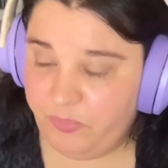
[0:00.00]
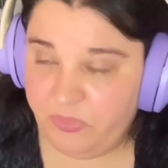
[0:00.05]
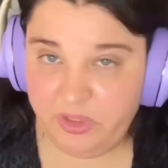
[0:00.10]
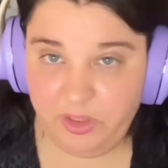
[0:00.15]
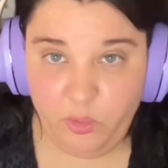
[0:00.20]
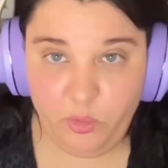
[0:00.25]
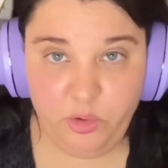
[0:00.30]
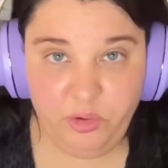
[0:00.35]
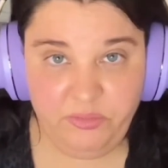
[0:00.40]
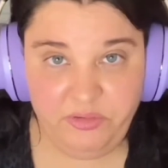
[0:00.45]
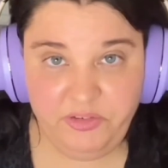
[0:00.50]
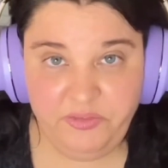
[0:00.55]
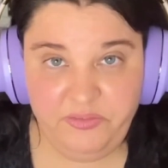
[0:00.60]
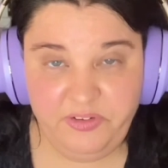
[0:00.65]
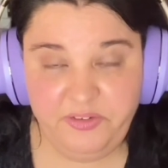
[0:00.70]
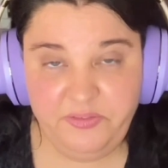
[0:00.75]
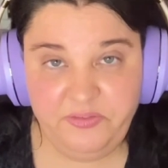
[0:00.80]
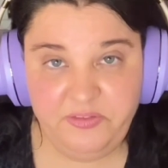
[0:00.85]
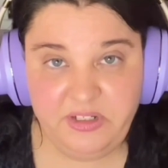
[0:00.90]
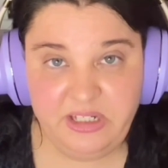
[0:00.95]
over
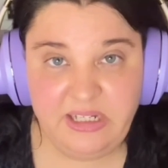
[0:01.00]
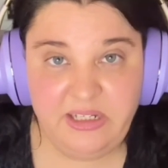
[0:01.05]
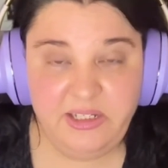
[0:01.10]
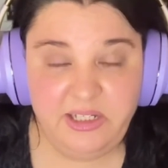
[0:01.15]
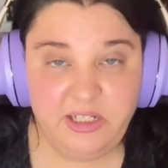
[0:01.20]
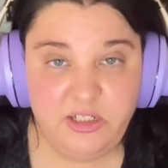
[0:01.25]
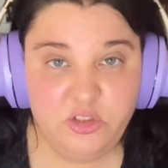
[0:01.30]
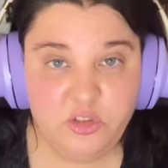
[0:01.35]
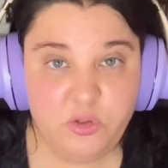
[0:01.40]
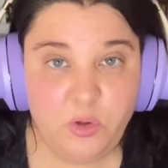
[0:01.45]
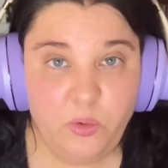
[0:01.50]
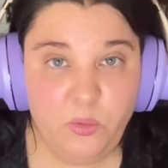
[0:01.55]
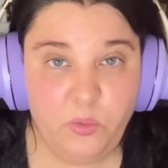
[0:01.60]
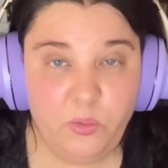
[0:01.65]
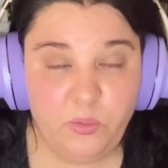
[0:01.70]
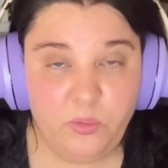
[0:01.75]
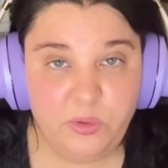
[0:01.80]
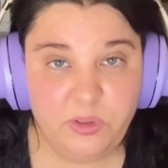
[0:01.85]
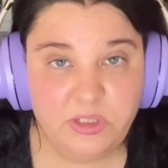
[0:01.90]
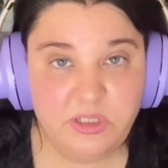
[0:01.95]
50 years
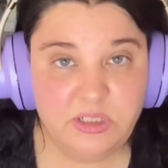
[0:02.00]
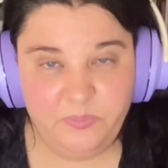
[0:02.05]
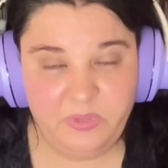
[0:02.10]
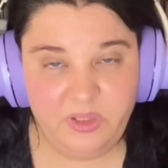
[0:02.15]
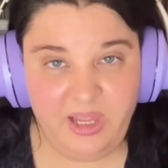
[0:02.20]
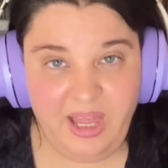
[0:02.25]
old,